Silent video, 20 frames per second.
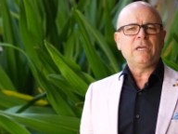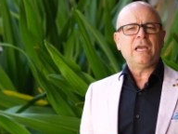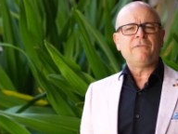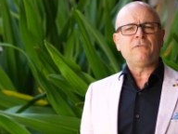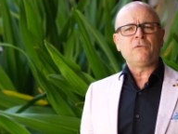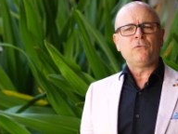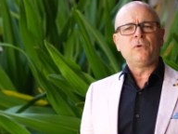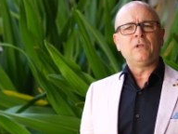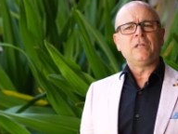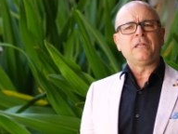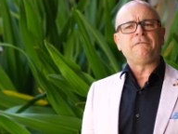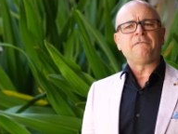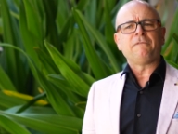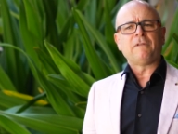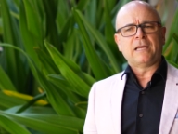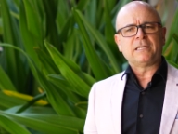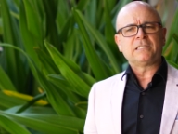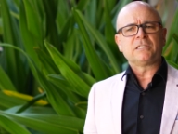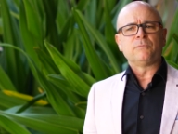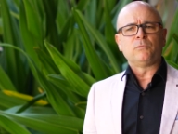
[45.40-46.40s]
have a really
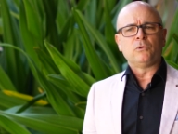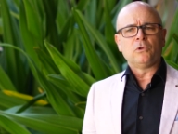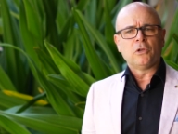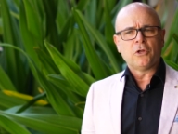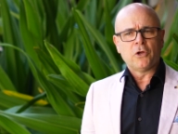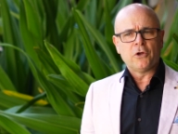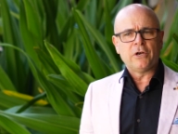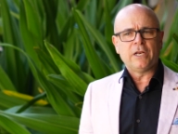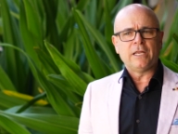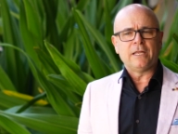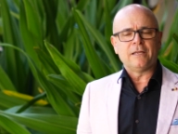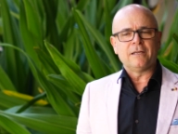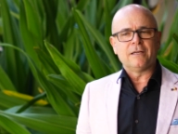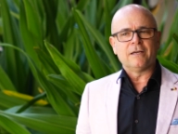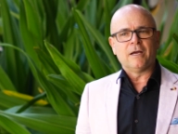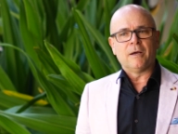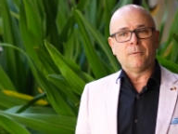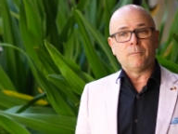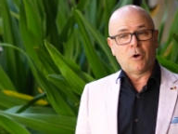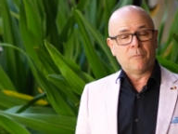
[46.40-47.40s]
flexible learning
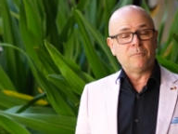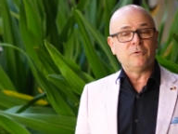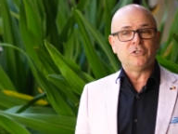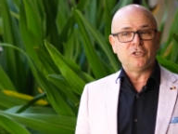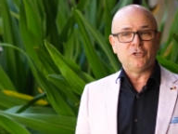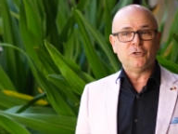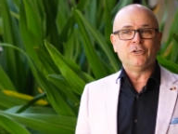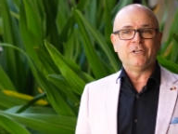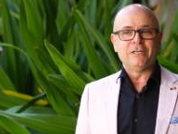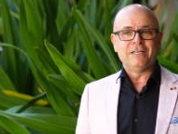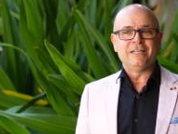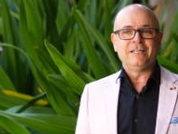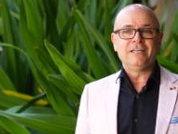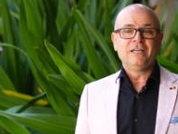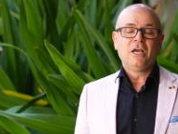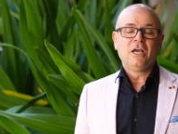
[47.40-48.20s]
um, opportunity